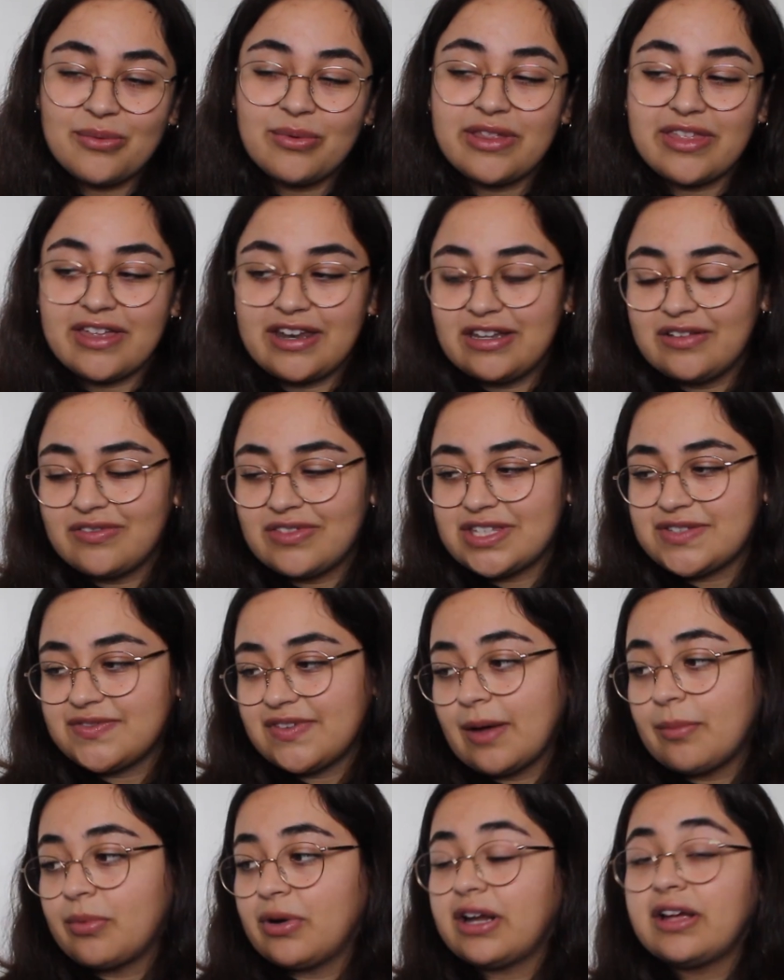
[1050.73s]
with any of this
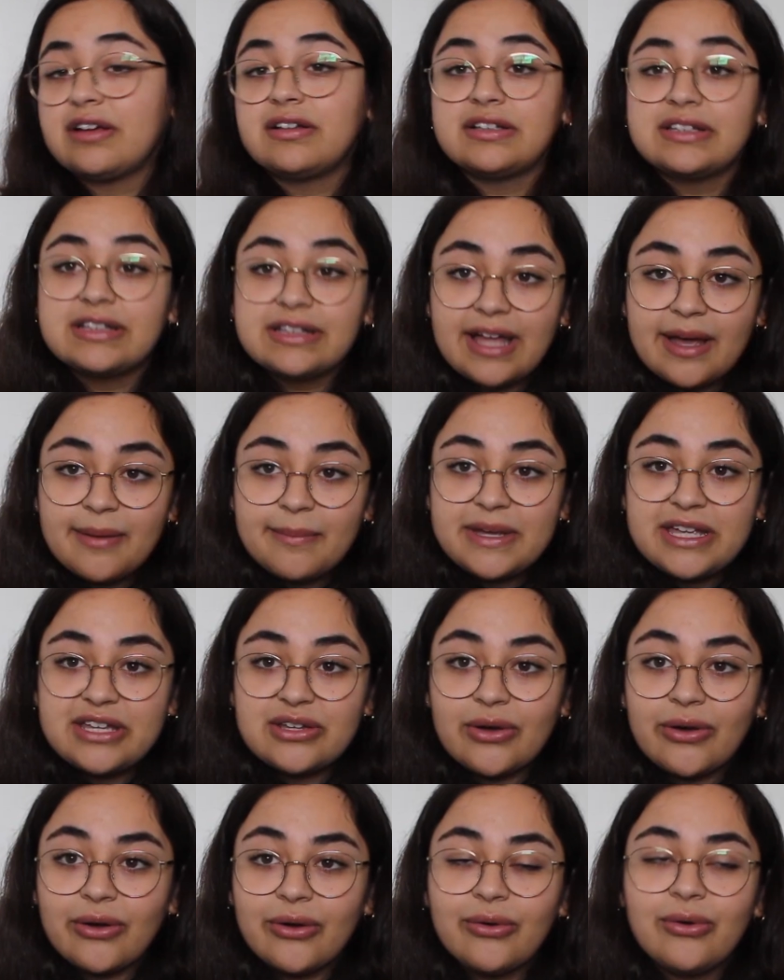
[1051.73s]
fabric, let me
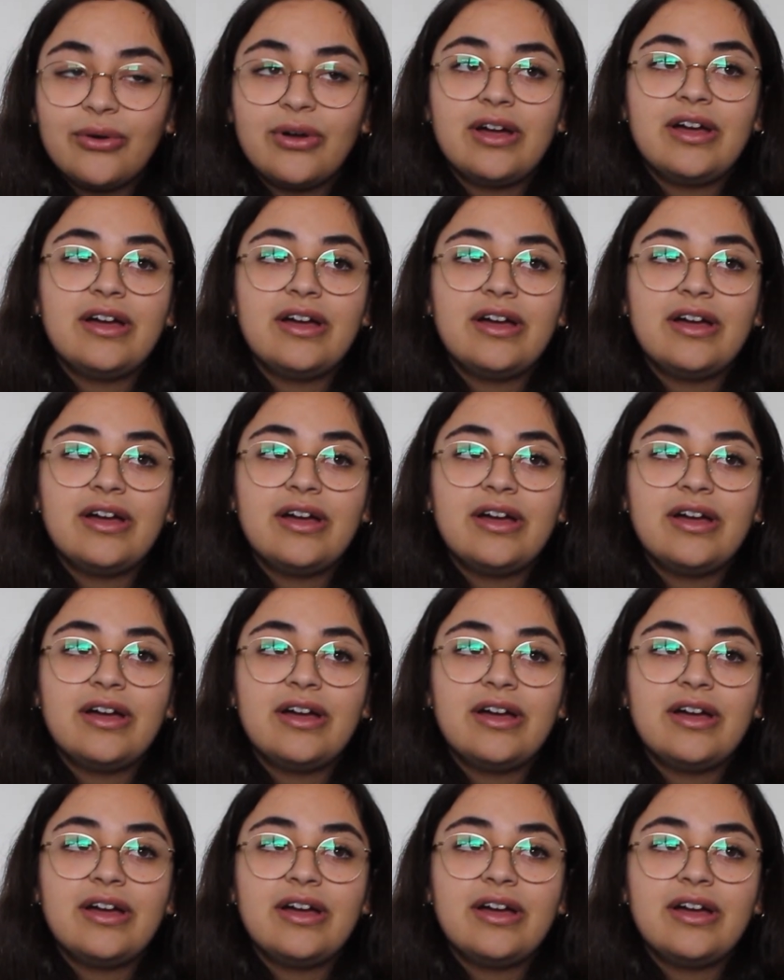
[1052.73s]
know.